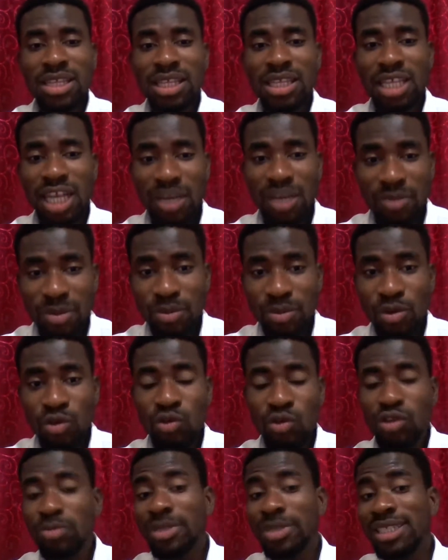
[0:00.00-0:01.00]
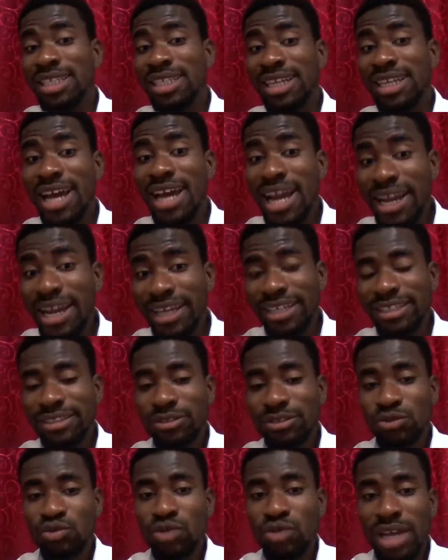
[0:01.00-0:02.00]
3 people will be denied
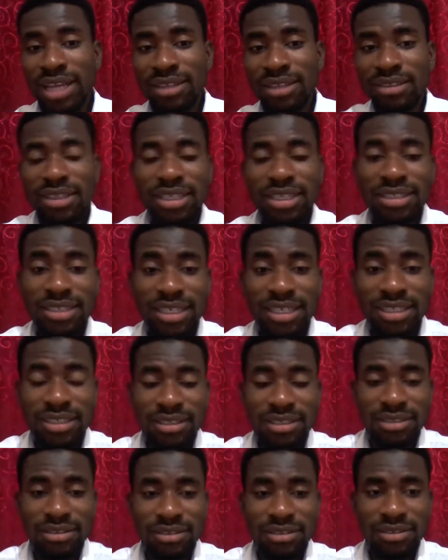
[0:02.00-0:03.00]
to enter the Turkey.